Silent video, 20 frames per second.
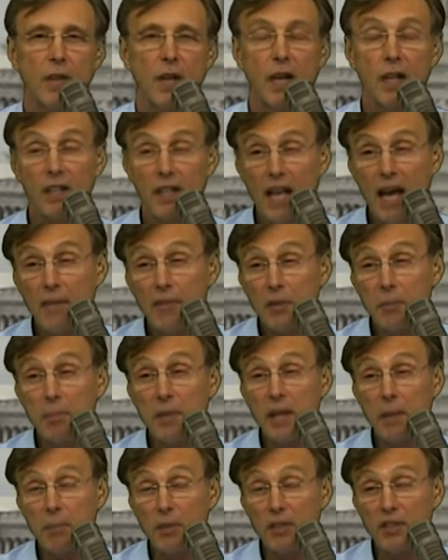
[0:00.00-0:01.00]
11
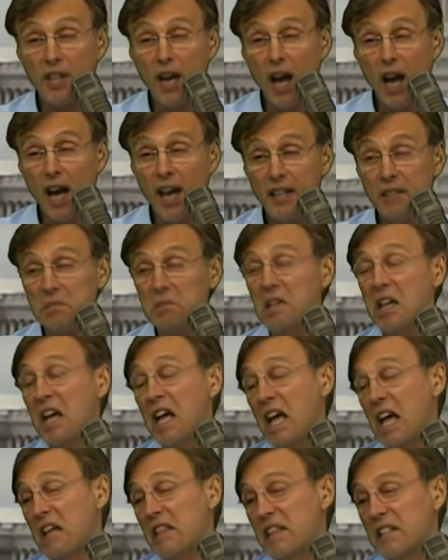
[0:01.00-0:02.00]
people dying,
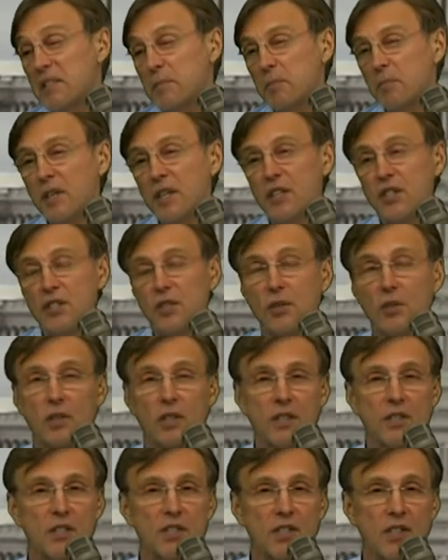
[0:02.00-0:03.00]
eh, that's minuscule.
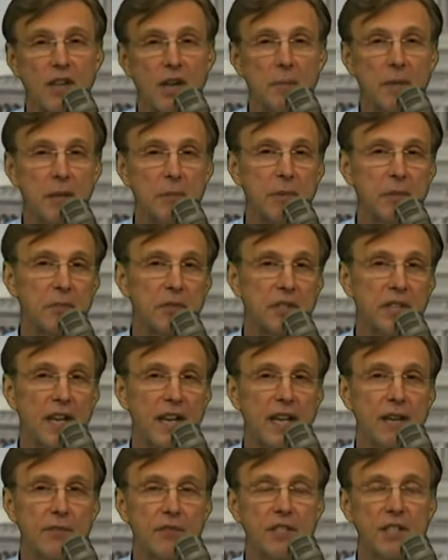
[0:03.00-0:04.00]
Consider how many people
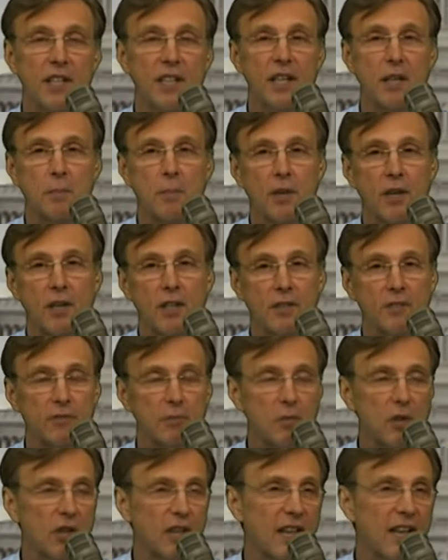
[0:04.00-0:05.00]
die every day in America
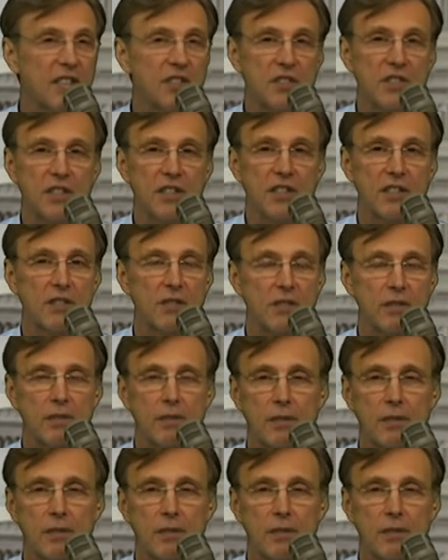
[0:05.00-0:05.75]
from all kinds of things.